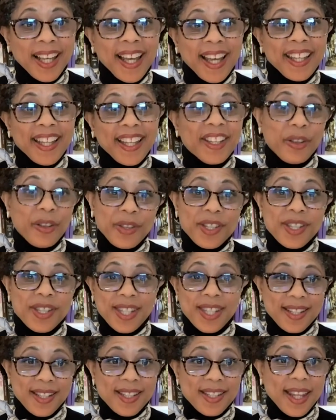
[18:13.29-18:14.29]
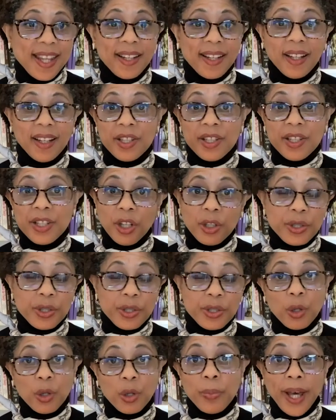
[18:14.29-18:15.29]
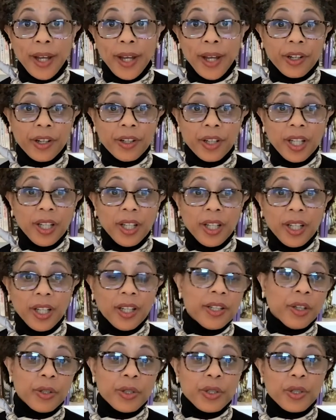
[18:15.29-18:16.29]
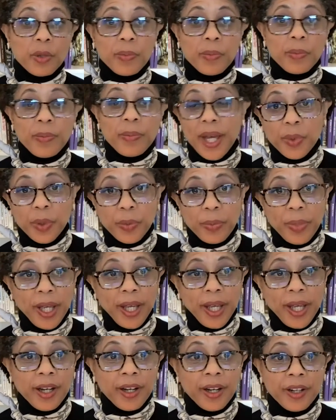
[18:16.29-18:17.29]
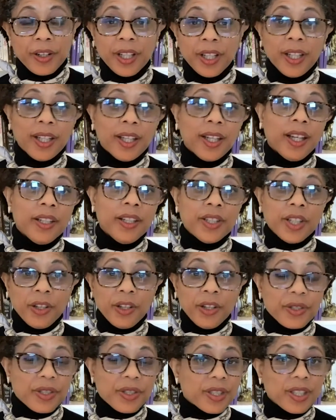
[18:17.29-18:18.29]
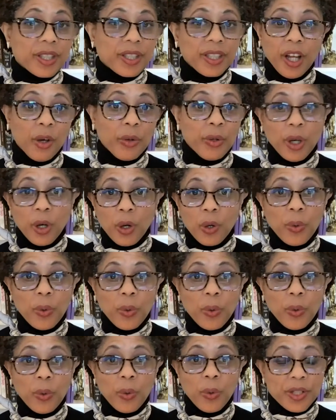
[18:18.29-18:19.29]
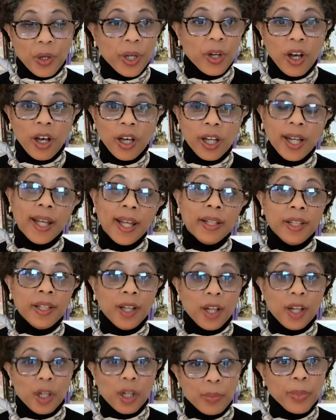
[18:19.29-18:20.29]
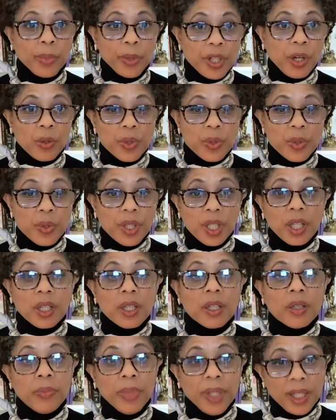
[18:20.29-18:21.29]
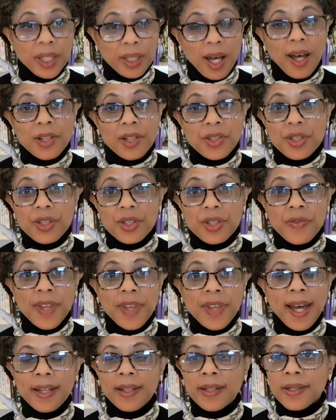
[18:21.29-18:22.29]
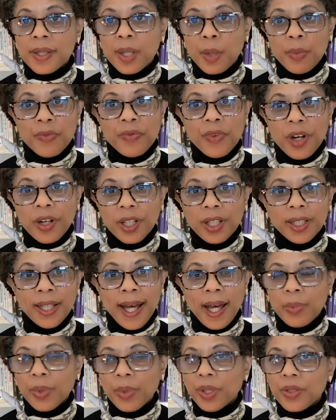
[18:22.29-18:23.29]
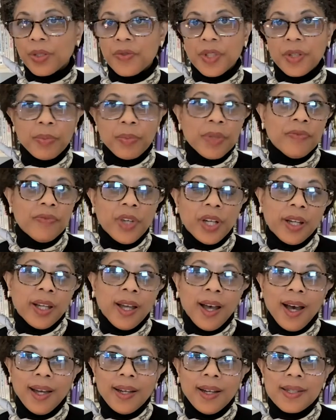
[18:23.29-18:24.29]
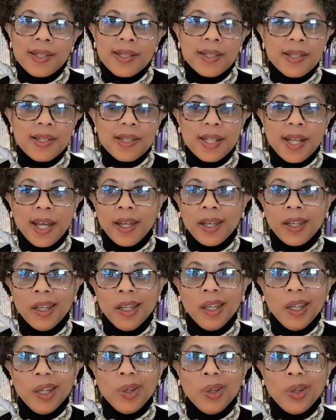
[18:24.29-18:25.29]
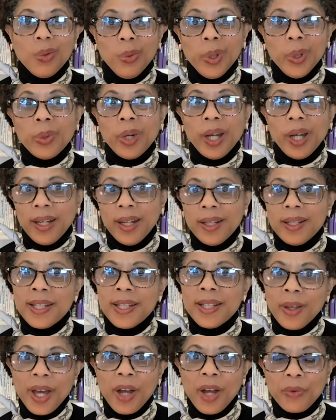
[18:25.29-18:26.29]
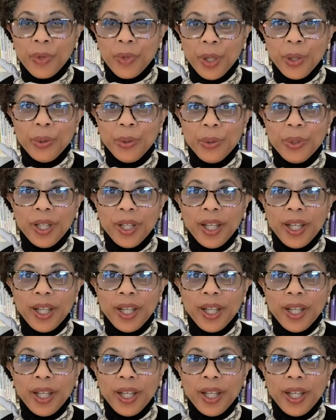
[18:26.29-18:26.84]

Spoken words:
the sense that adults know better, adults are best prepared, adults, know what's going on, and young people don't. Being conscious of that. And some of our collaboratives have been very honest in saying, we were headed down that road